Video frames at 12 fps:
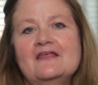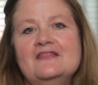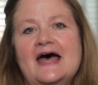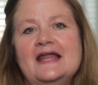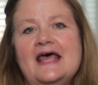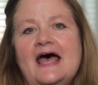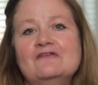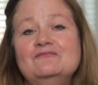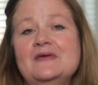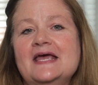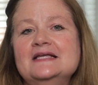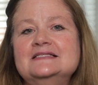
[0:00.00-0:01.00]
that have
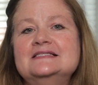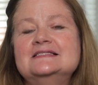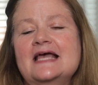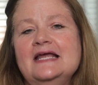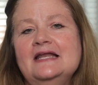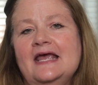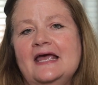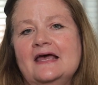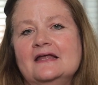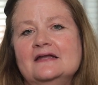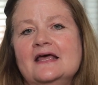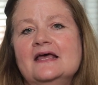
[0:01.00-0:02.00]
made St.
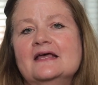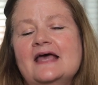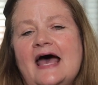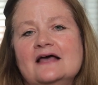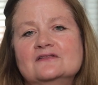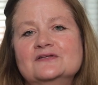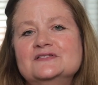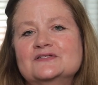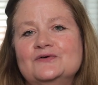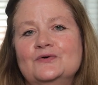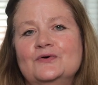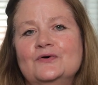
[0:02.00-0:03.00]
Anne Catholic
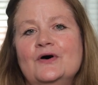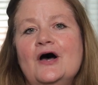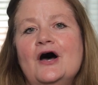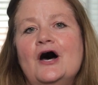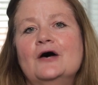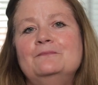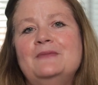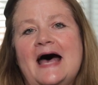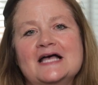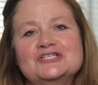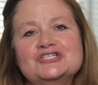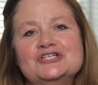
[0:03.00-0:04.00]
School a
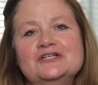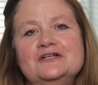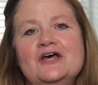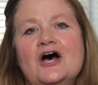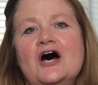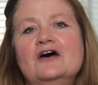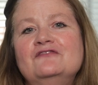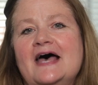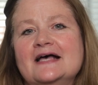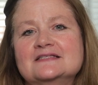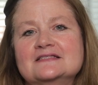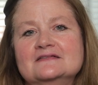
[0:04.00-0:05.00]
bastion of
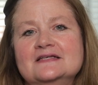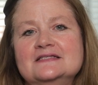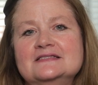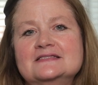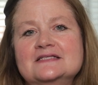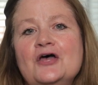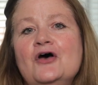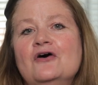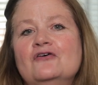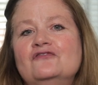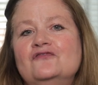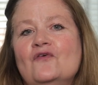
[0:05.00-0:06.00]
excellence
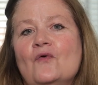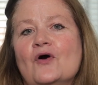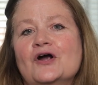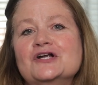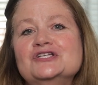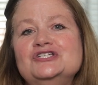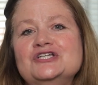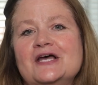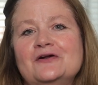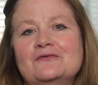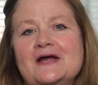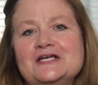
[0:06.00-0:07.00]
for
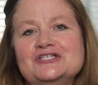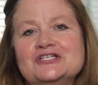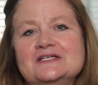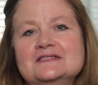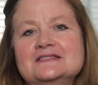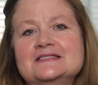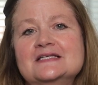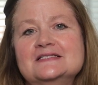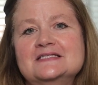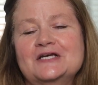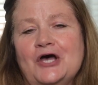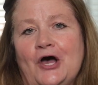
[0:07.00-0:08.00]
generations
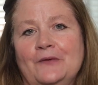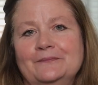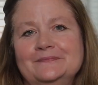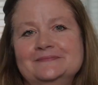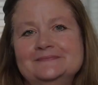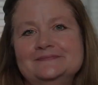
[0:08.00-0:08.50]
to come.